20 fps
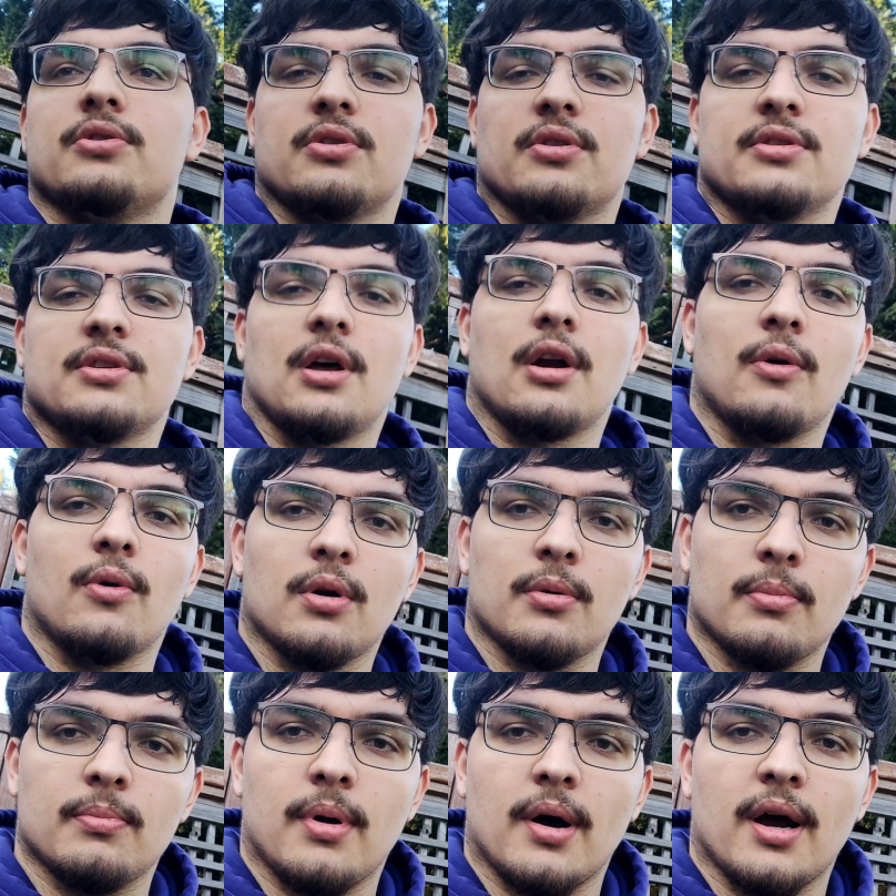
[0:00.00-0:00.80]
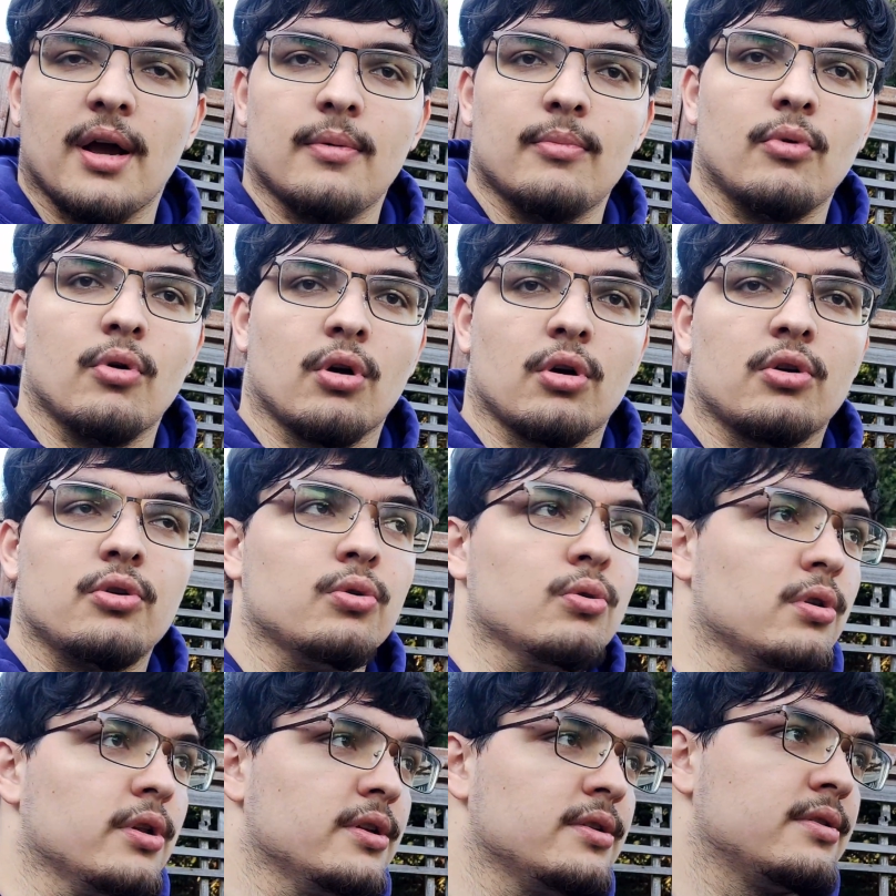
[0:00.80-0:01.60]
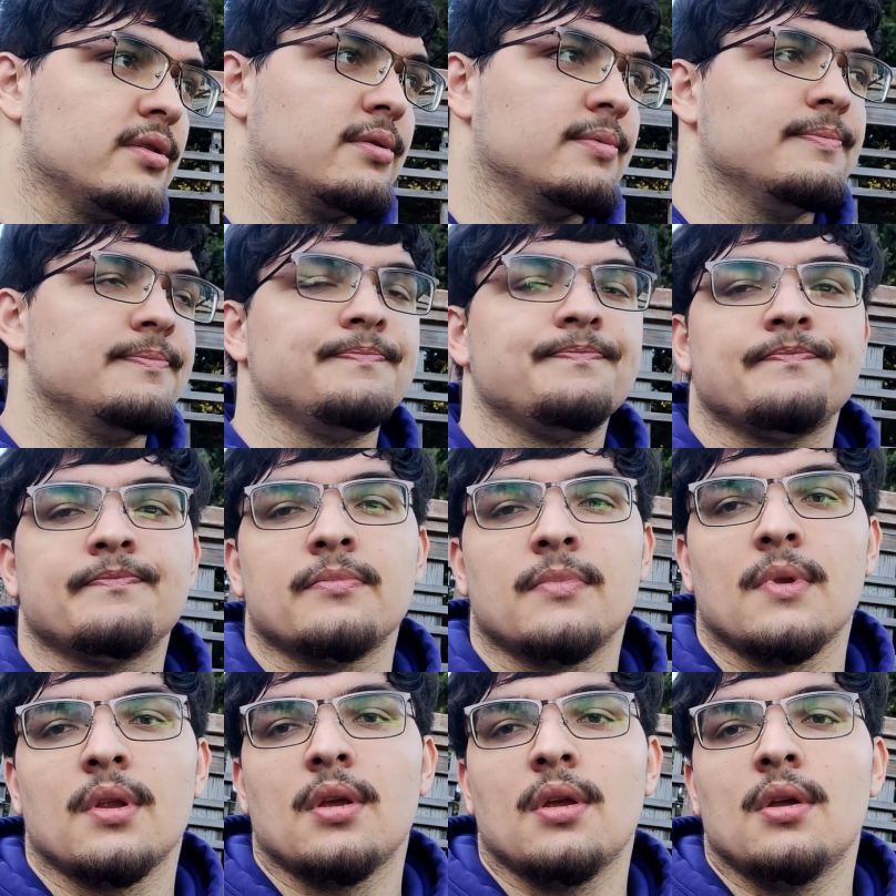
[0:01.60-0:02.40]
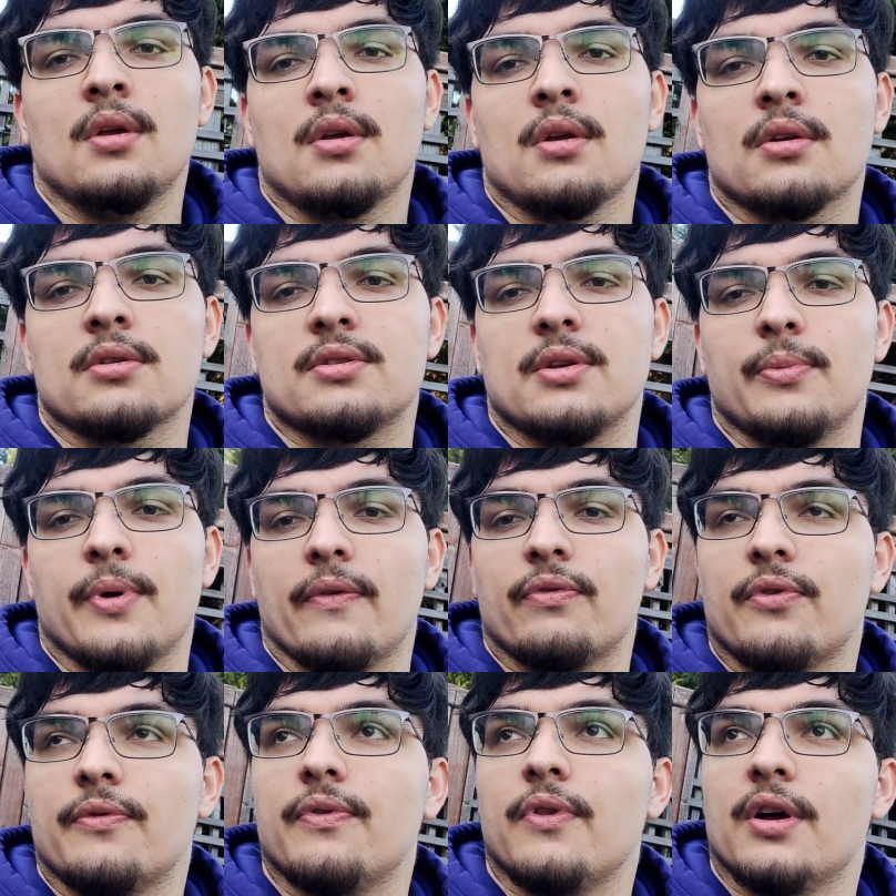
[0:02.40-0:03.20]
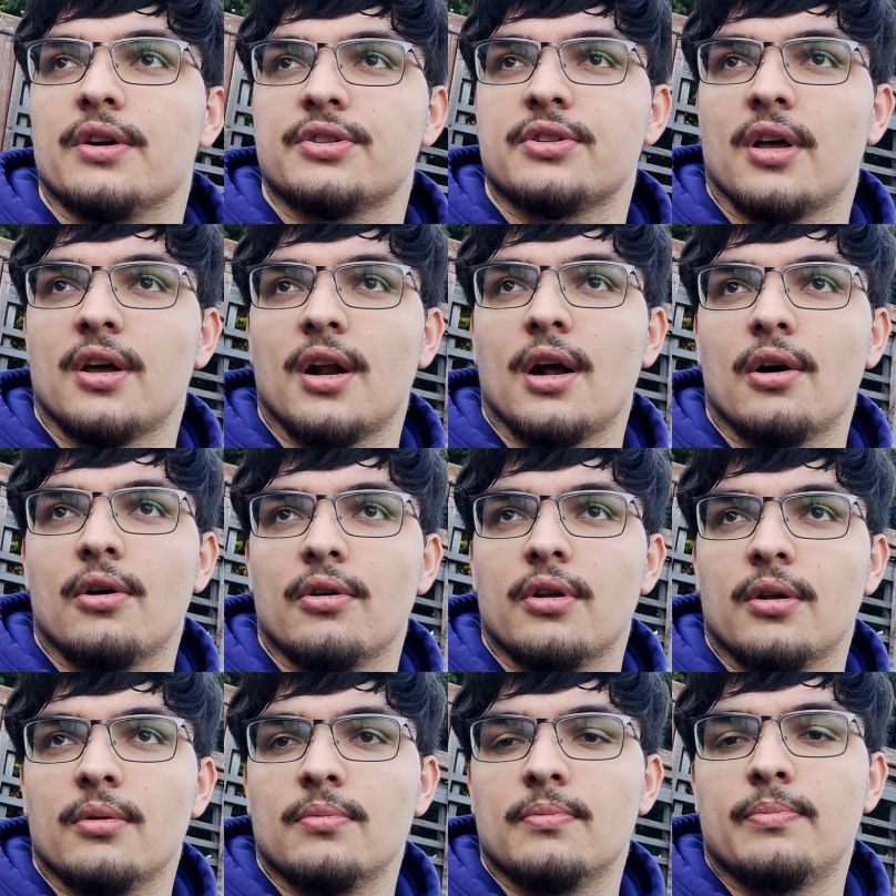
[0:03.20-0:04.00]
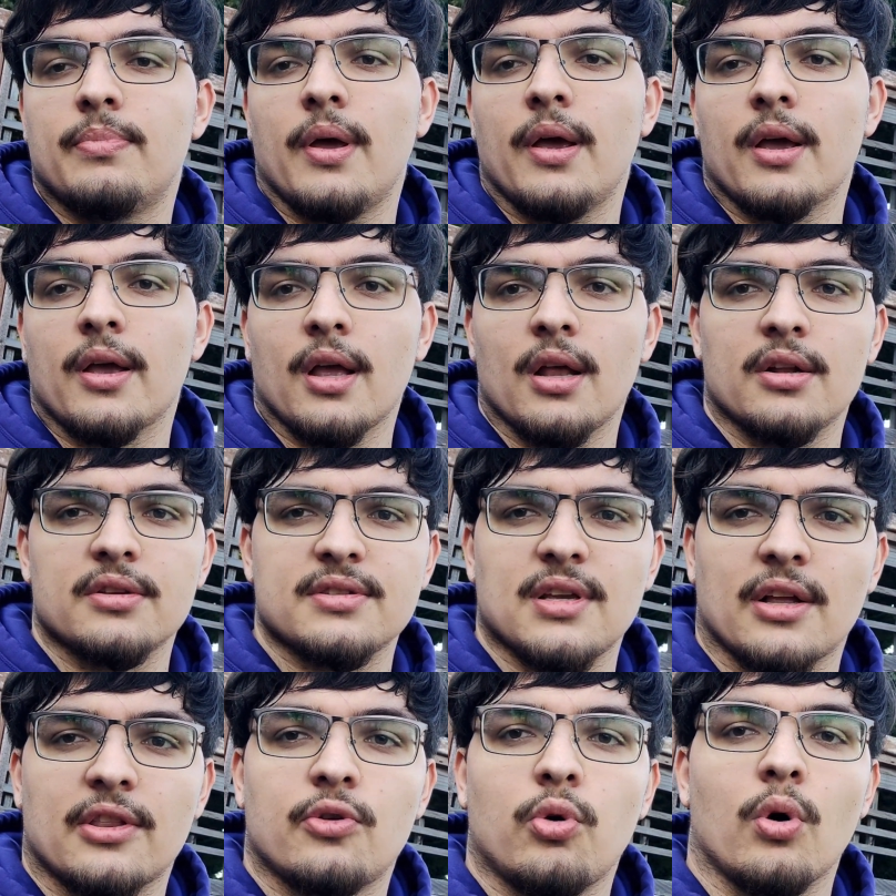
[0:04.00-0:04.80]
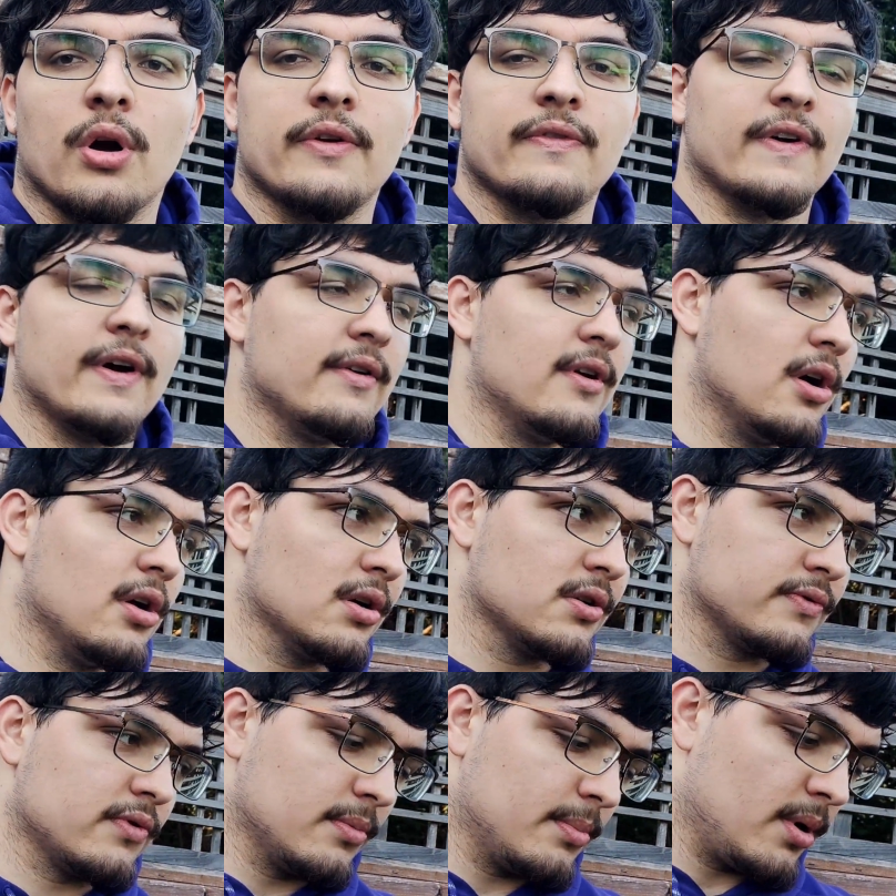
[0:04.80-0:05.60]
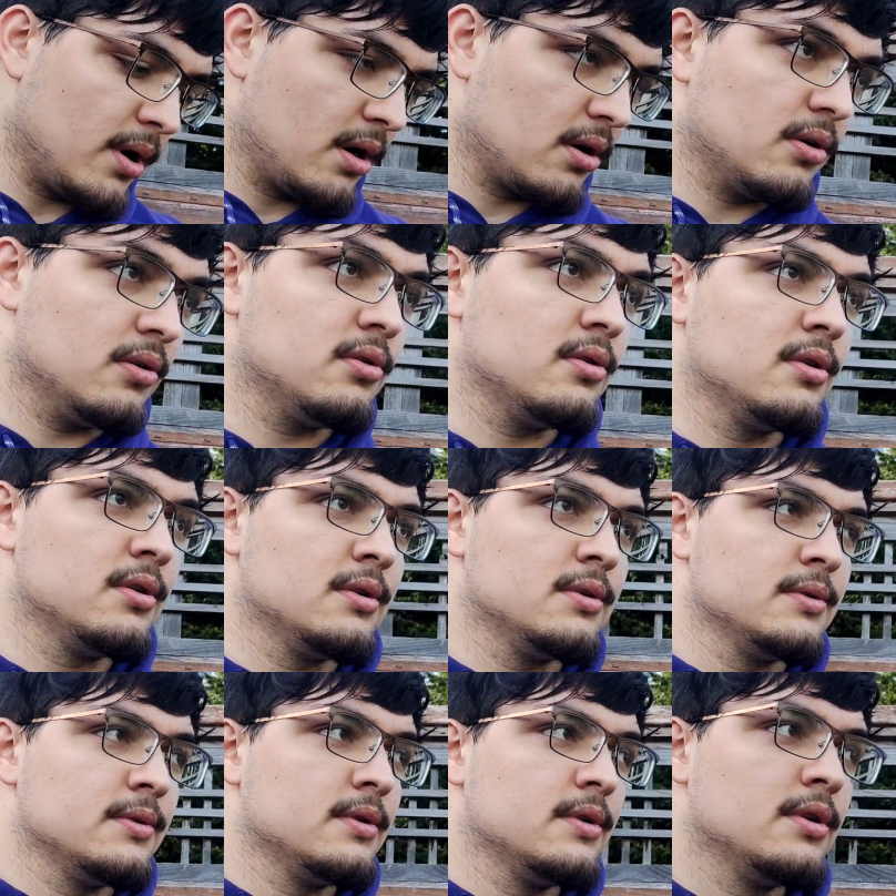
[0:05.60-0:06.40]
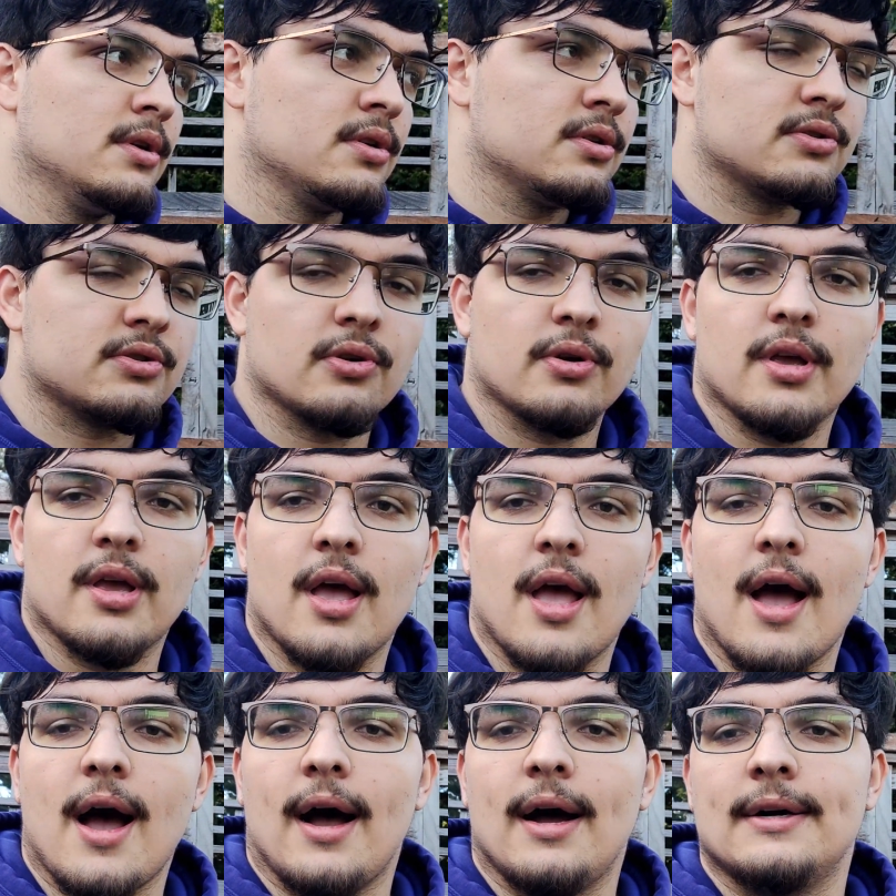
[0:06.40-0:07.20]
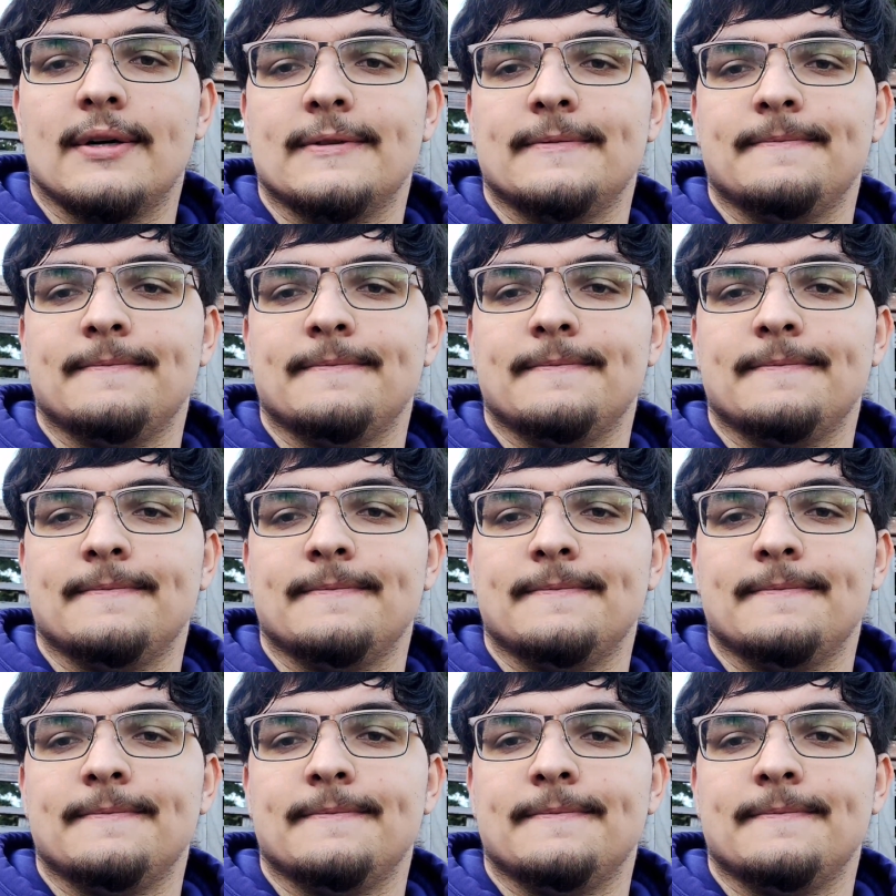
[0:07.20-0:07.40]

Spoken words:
in, because I don't want to buy more coolant. Then we have to flush that out and then pay again. It's like $25 for a bottle. So yeah.